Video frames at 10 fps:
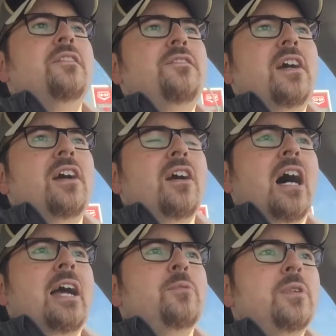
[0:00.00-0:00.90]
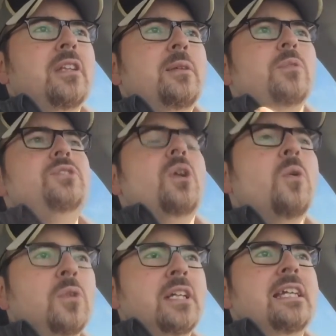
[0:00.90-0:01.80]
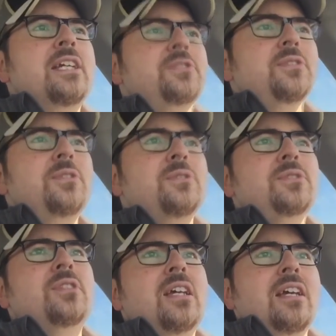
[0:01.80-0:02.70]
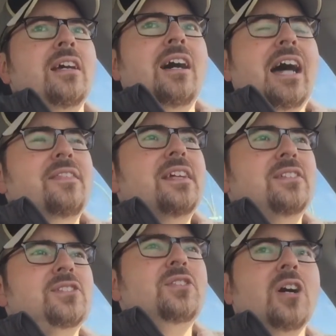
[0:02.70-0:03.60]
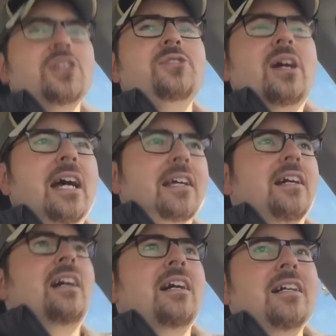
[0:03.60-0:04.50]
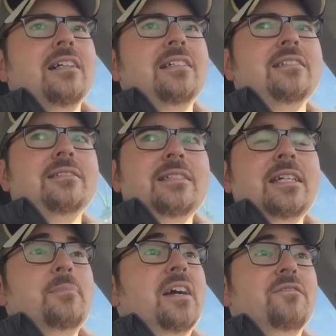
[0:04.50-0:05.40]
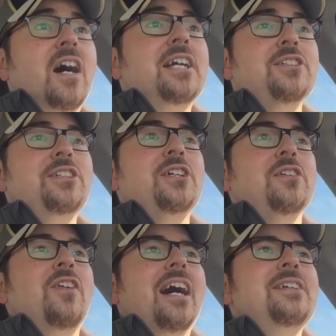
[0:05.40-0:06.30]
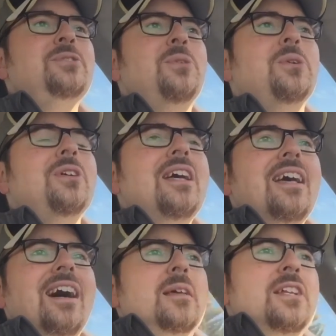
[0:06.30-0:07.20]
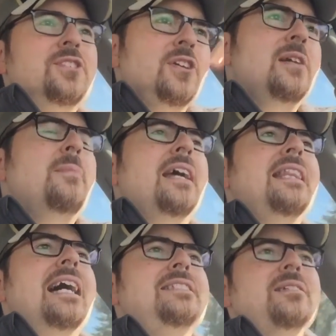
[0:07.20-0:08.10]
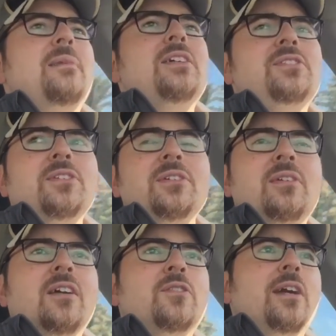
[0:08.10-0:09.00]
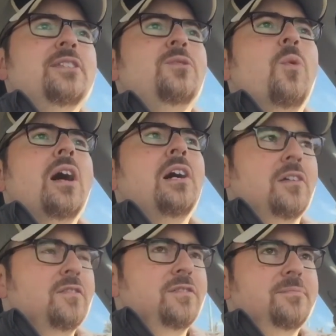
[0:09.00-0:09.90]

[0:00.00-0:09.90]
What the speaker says: affair. I really was only introduced, I think, to Star Trek in my final year of high school. During my last semester of grade 12,